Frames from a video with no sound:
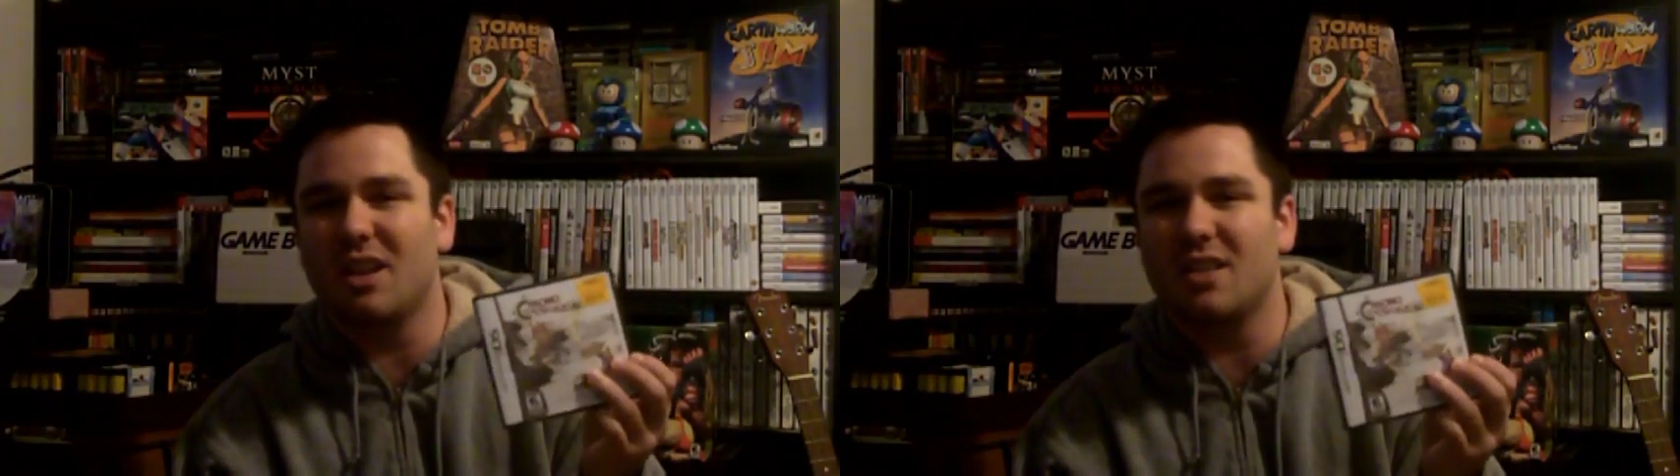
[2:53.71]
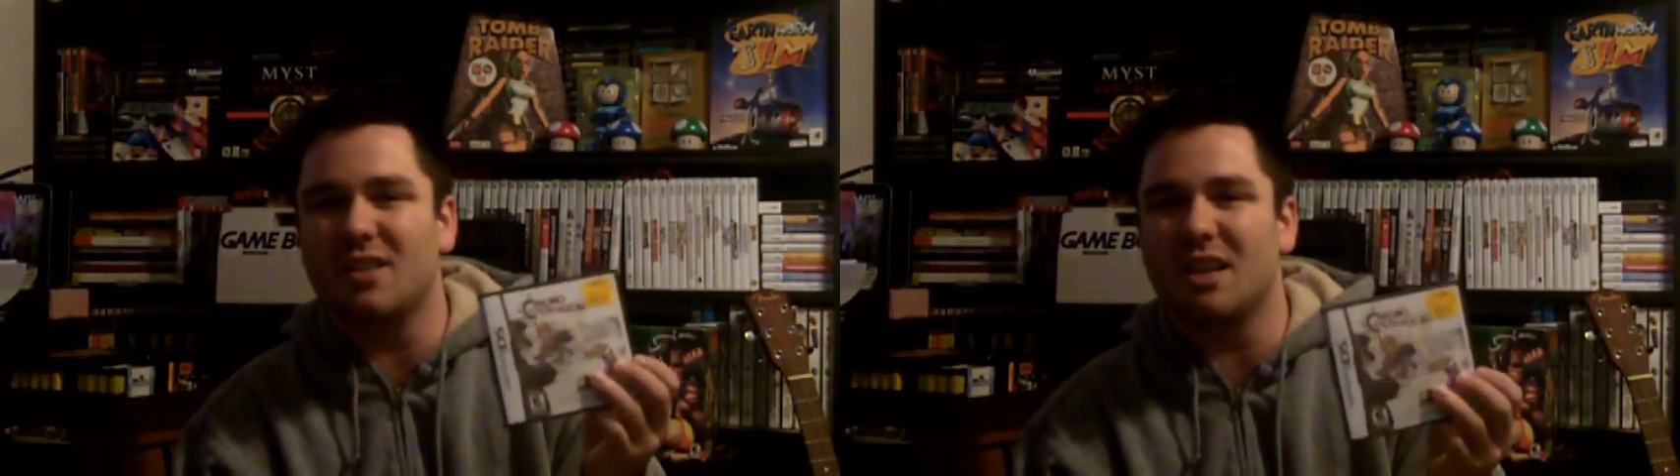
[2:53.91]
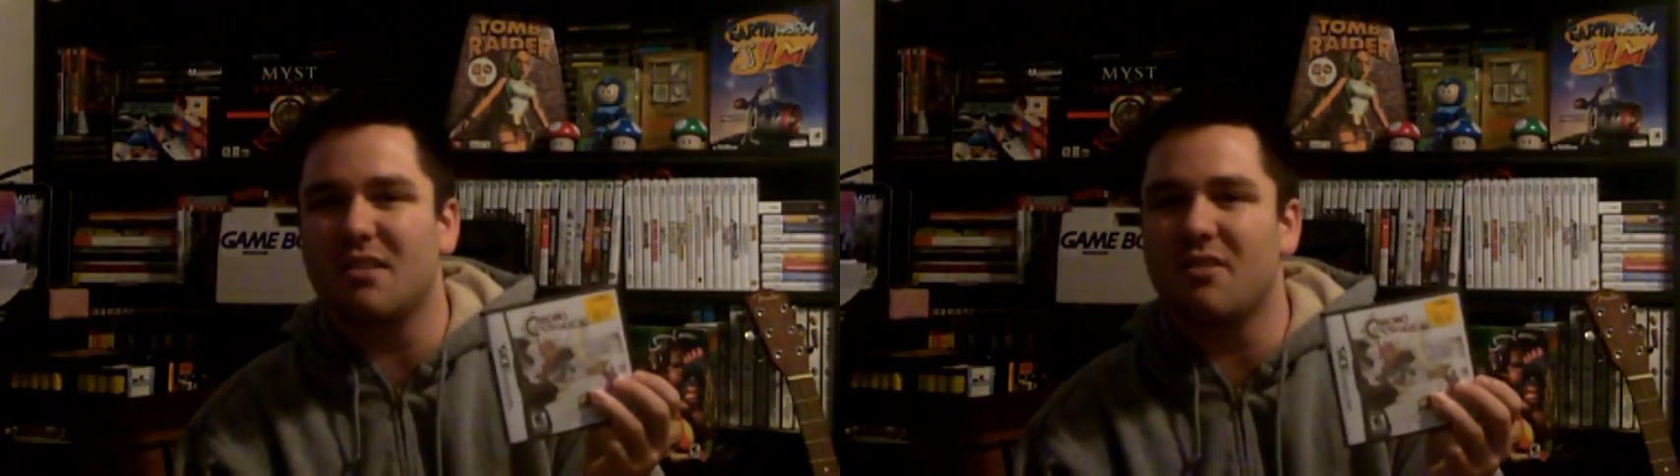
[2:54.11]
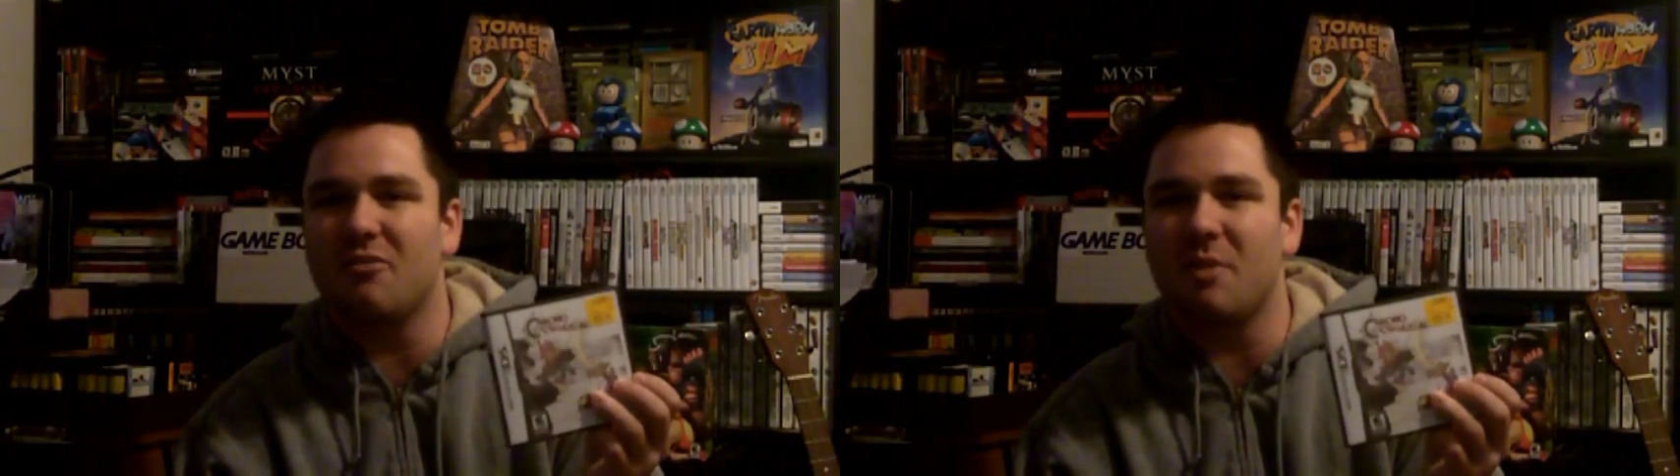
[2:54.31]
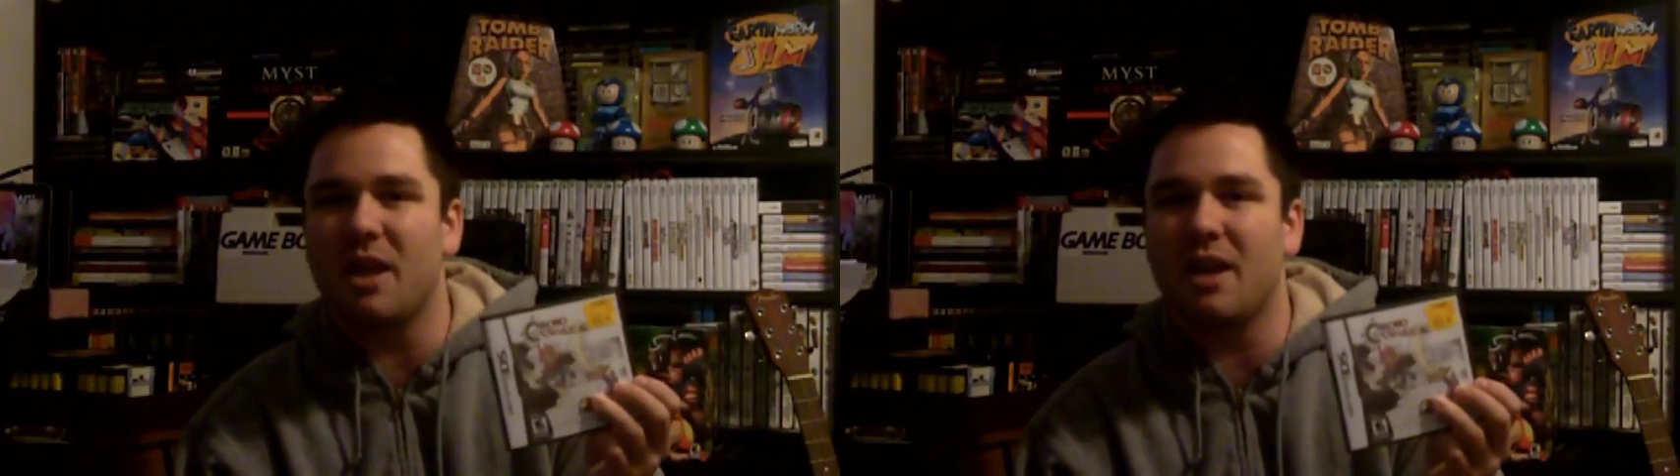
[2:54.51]
like Secret
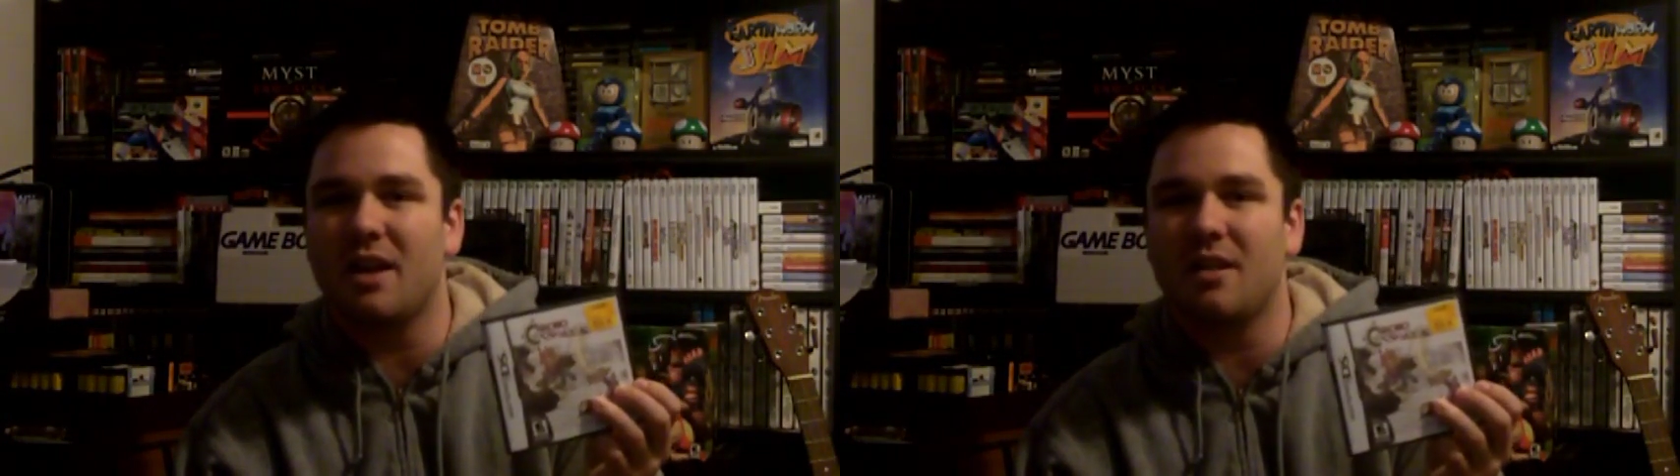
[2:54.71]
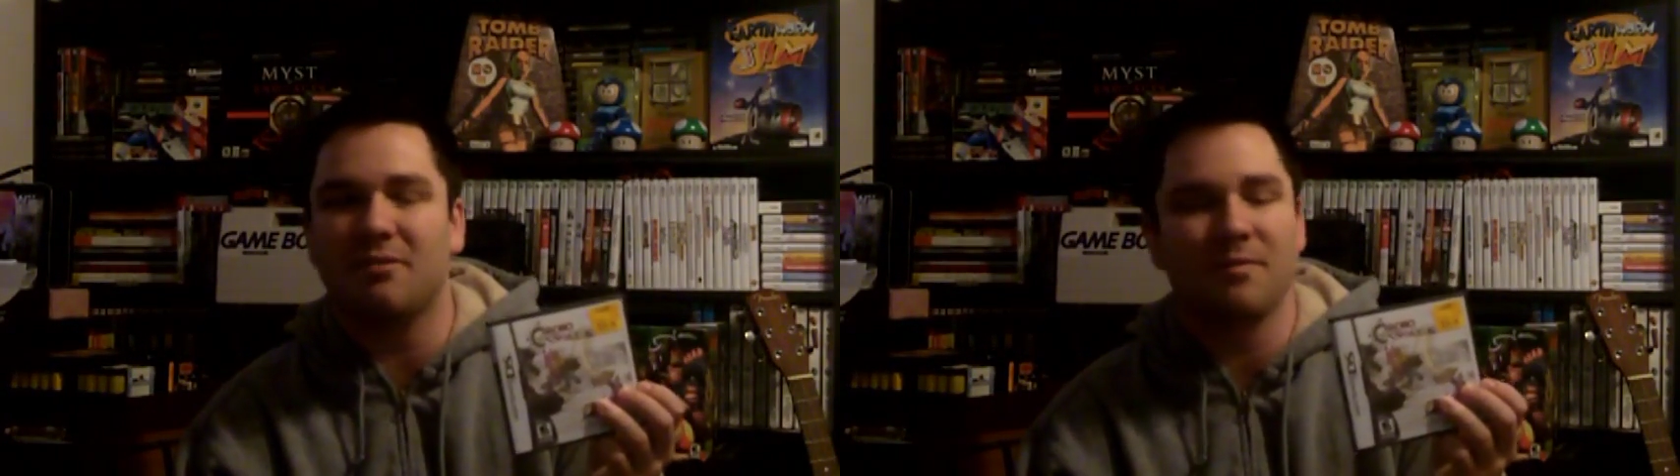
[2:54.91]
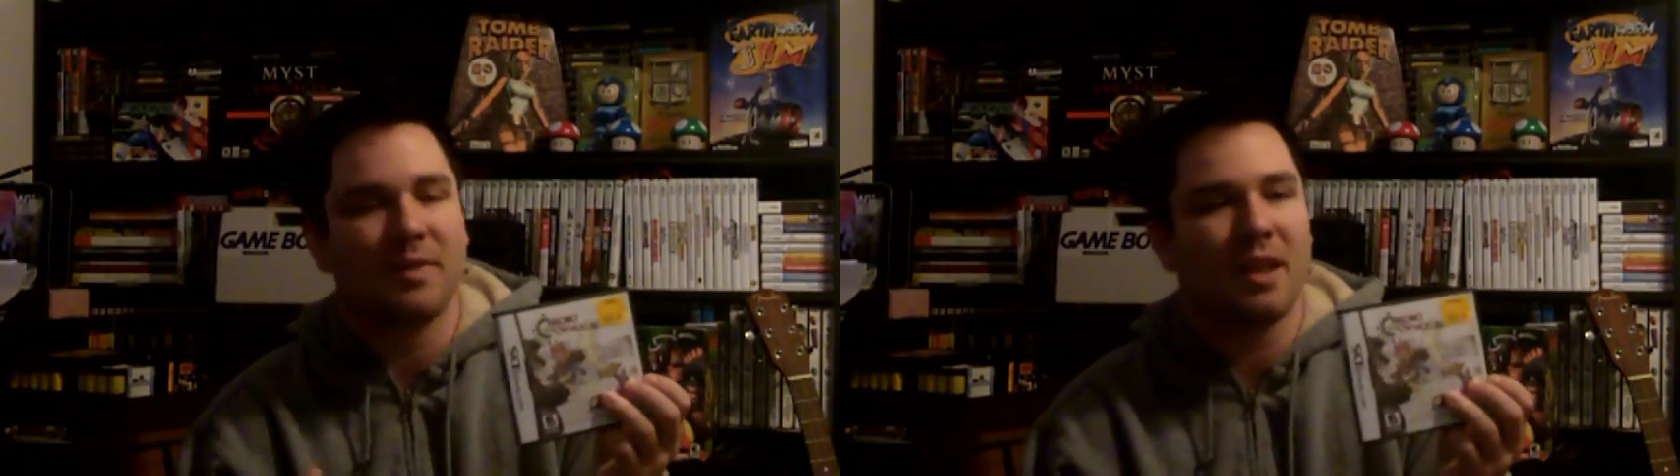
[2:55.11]
of Mana.